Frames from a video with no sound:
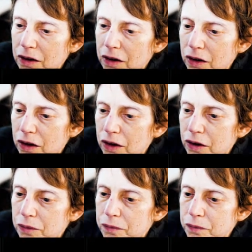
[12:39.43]

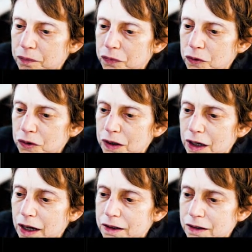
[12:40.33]

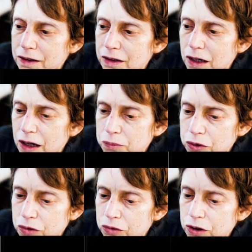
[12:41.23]
React and
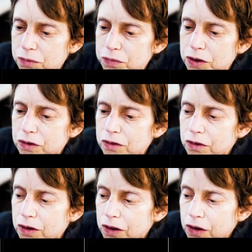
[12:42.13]
TypeScript.
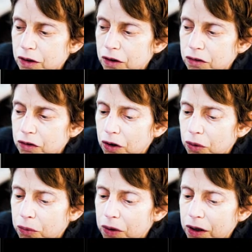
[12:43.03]

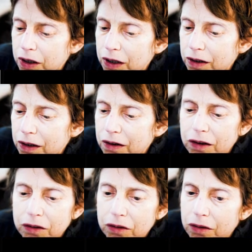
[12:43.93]
So again,
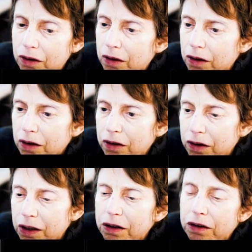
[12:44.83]
these
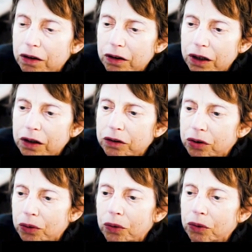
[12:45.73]
are the
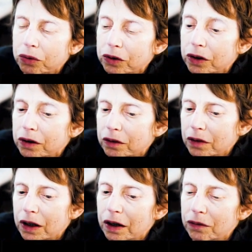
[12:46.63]
tools
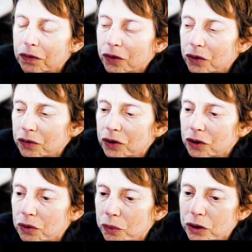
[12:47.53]
that for if you're
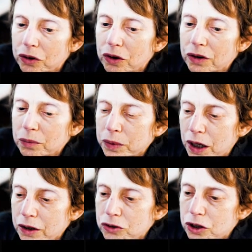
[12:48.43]
going to work on the
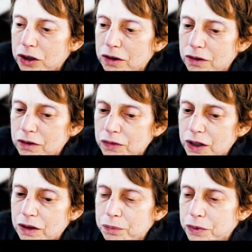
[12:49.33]
blockchain as a
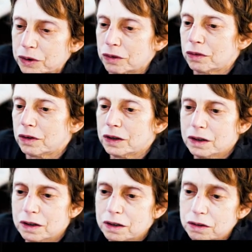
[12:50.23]
developer
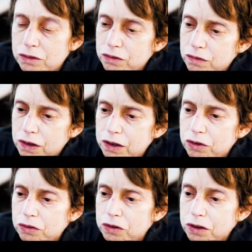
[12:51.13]

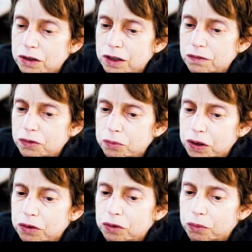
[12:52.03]
that you need to get
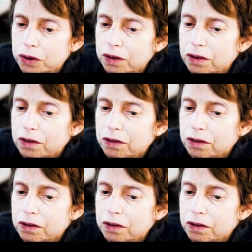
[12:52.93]
familiar with.